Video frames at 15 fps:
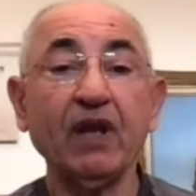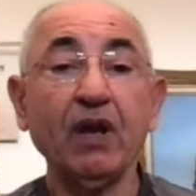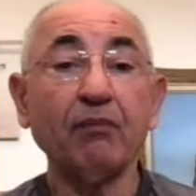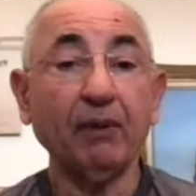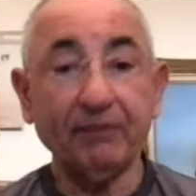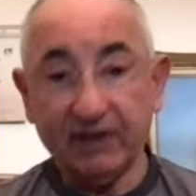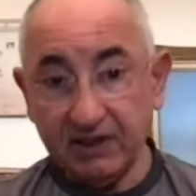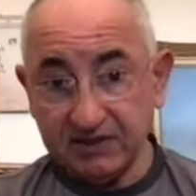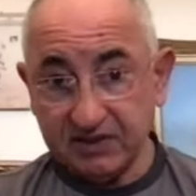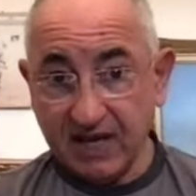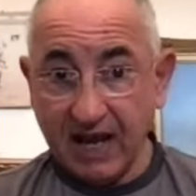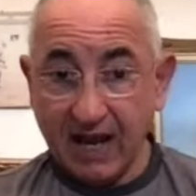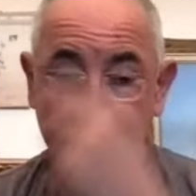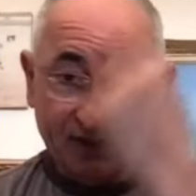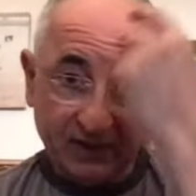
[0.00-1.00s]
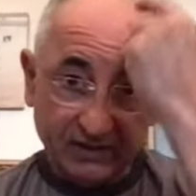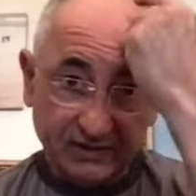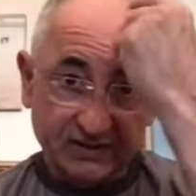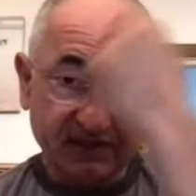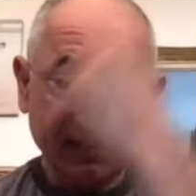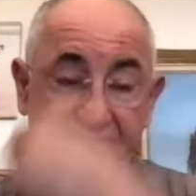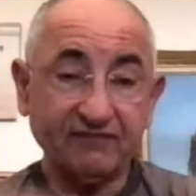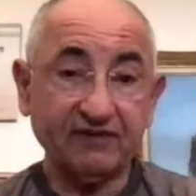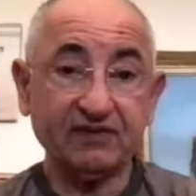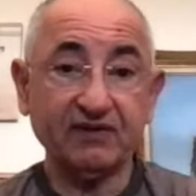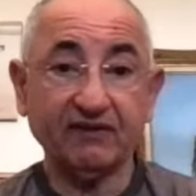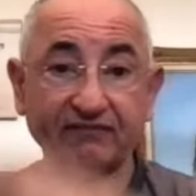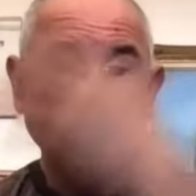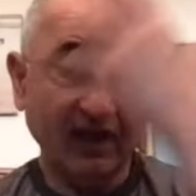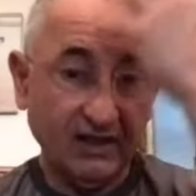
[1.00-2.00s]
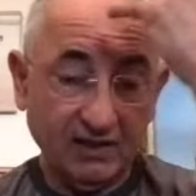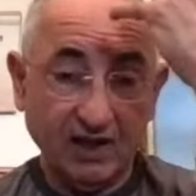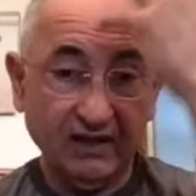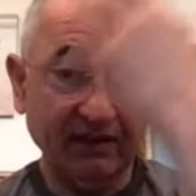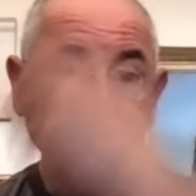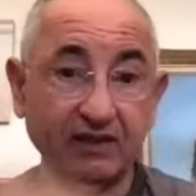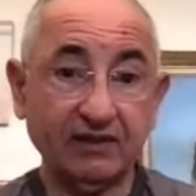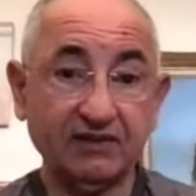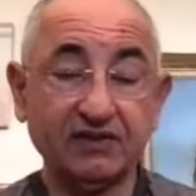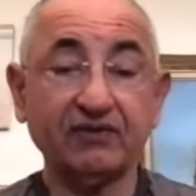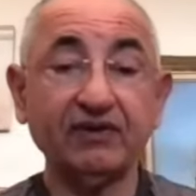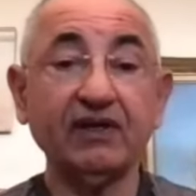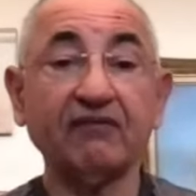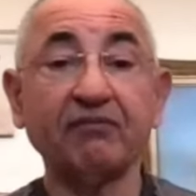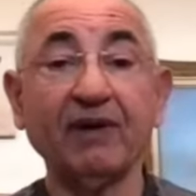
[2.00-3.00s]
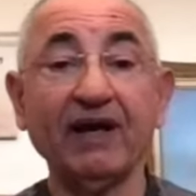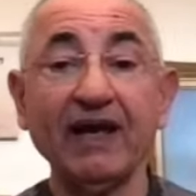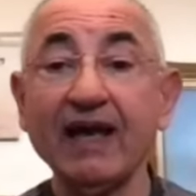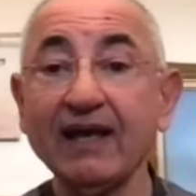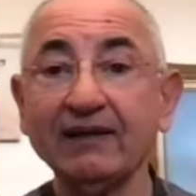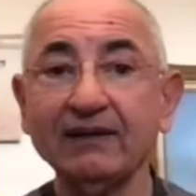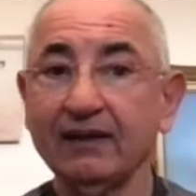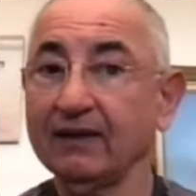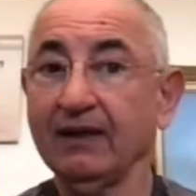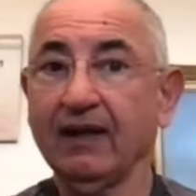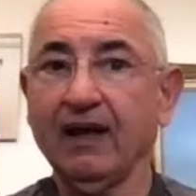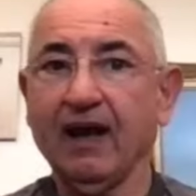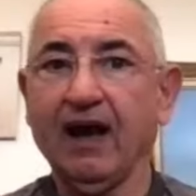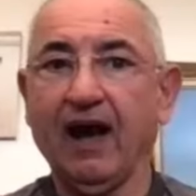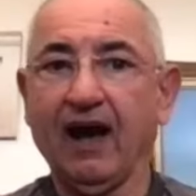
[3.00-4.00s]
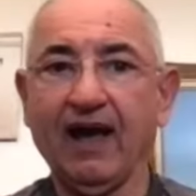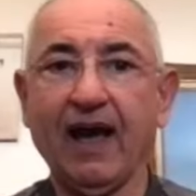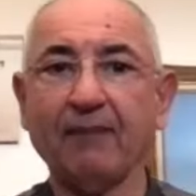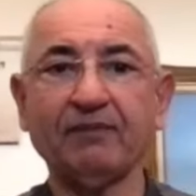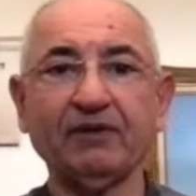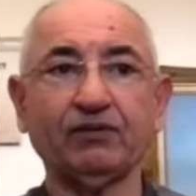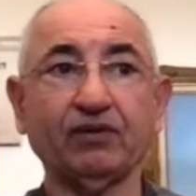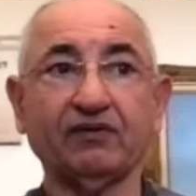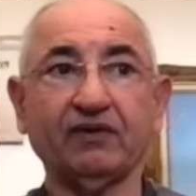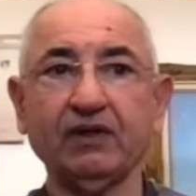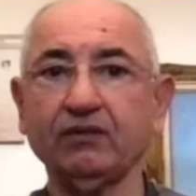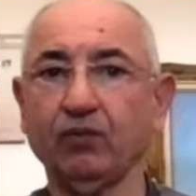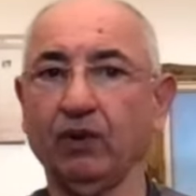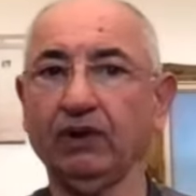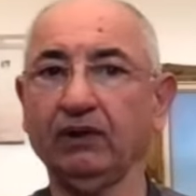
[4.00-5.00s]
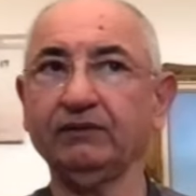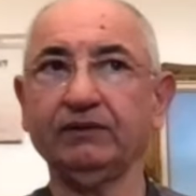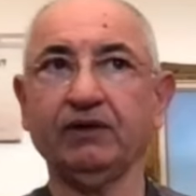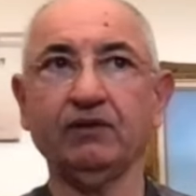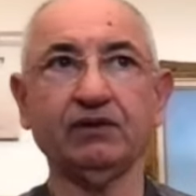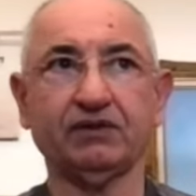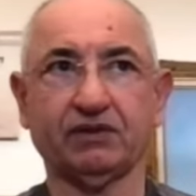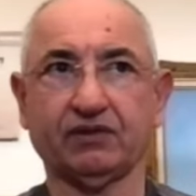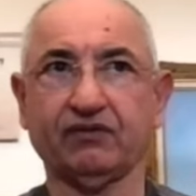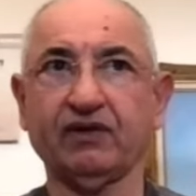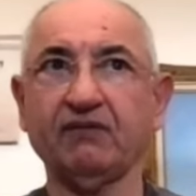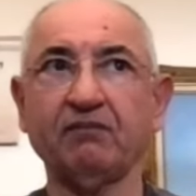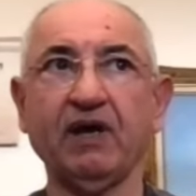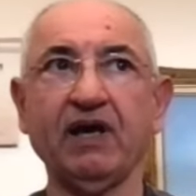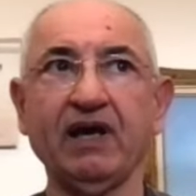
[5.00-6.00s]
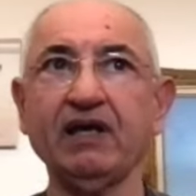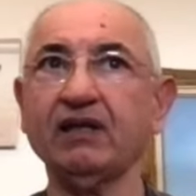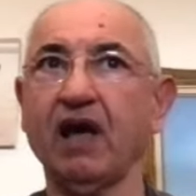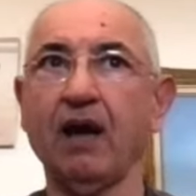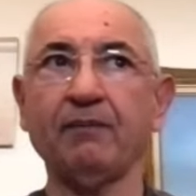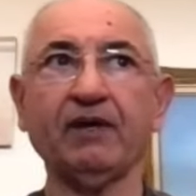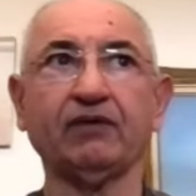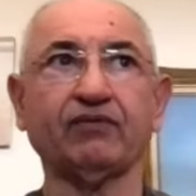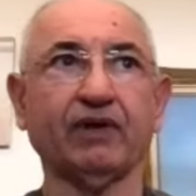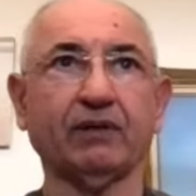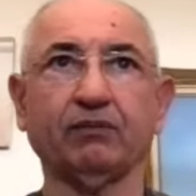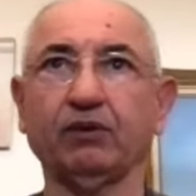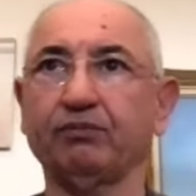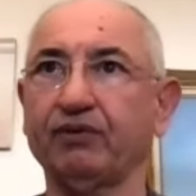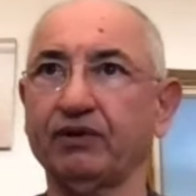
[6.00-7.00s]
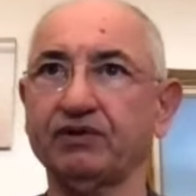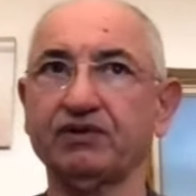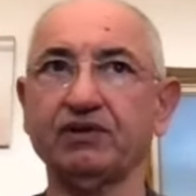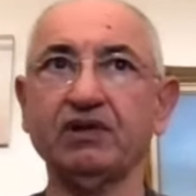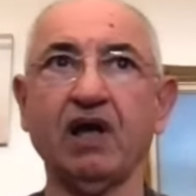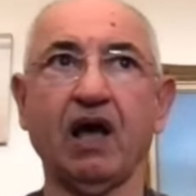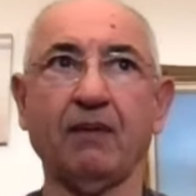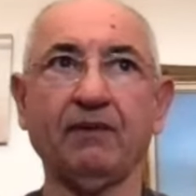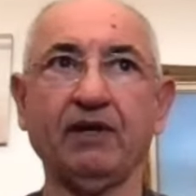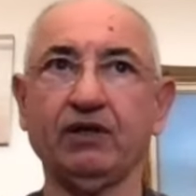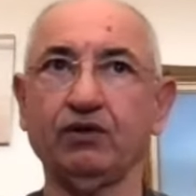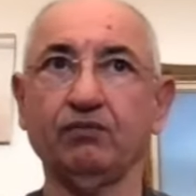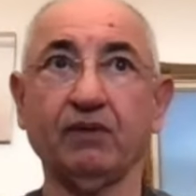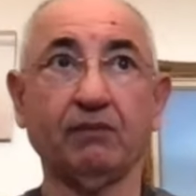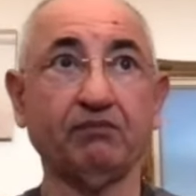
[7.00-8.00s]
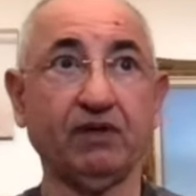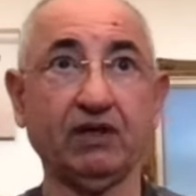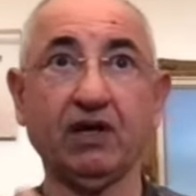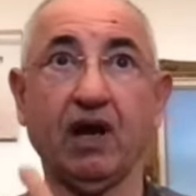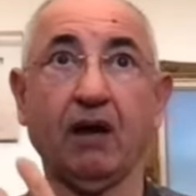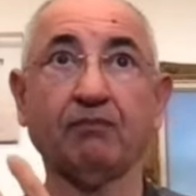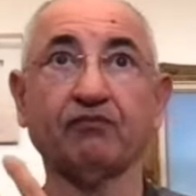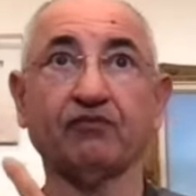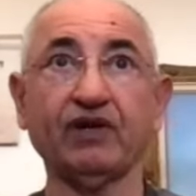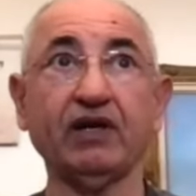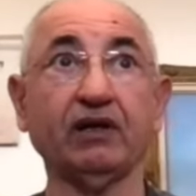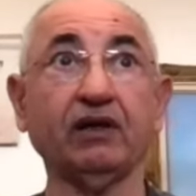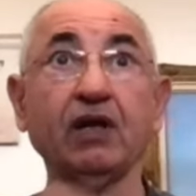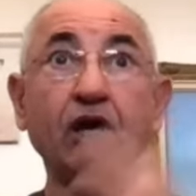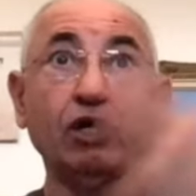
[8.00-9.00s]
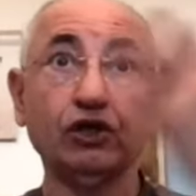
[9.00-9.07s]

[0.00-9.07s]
But because they happen on the surface of, on the screen of my head, I happen to think, well, you know, it's screen of my head. I'm a credible person. I'm a human being. I'm real.